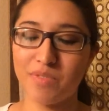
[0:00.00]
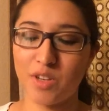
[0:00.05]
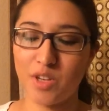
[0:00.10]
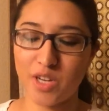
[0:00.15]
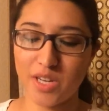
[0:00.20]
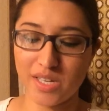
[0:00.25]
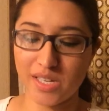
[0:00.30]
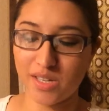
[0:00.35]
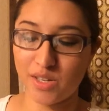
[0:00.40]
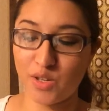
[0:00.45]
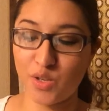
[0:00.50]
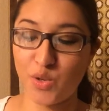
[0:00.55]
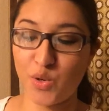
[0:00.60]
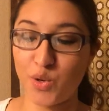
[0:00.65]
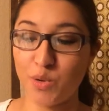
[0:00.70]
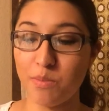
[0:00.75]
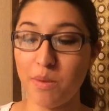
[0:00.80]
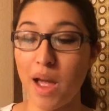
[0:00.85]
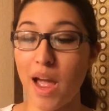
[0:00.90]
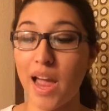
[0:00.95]
just
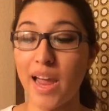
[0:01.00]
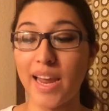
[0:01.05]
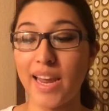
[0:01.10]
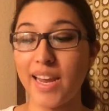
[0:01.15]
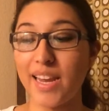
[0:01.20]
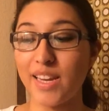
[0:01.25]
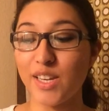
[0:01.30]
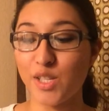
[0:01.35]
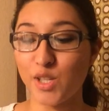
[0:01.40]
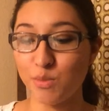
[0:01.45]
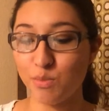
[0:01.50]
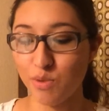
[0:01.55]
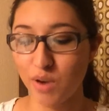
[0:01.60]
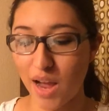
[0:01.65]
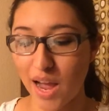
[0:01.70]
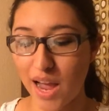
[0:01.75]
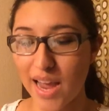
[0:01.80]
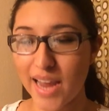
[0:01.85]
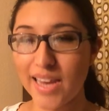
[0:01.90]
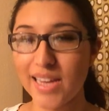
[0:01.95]
to my
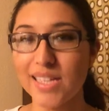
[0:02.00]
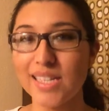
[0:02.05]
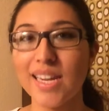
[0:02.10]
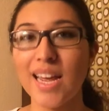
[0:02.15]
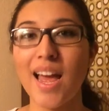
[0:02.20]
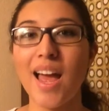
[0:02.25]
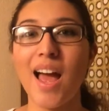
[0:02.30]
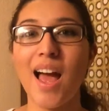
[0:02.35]
surprise,